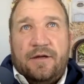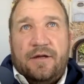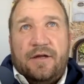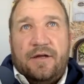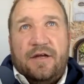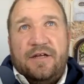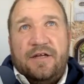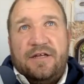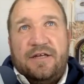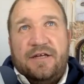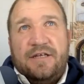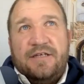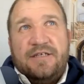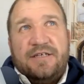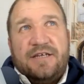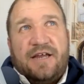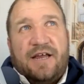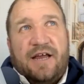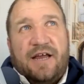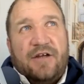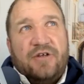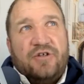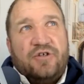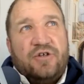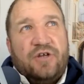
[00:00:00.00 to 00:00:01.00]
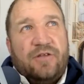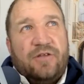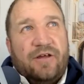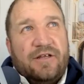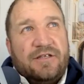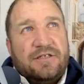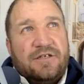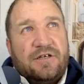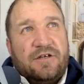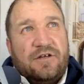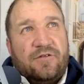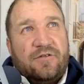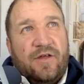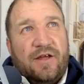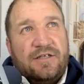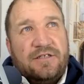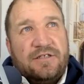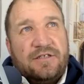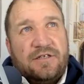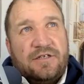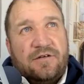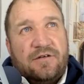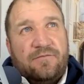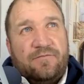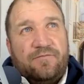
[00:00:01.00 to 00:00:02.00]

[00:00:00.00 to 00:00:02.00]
it, it is a country that's that's